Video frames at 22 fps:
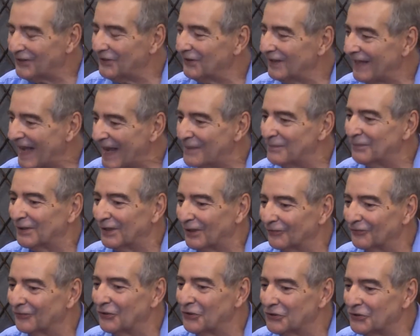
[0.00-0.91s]
could happen.
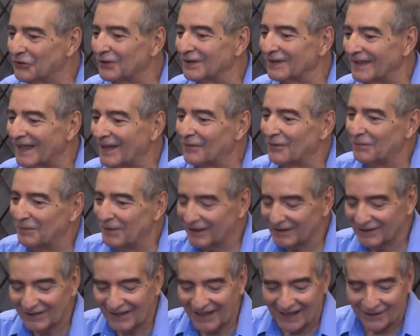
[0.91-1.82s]
Unfortunately, that would be
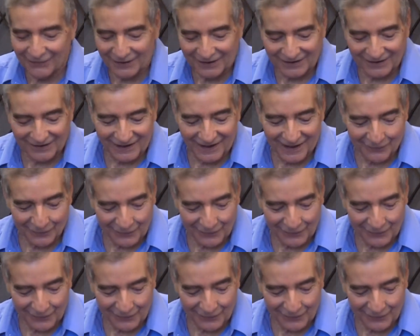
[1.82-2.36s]
a scary scenario.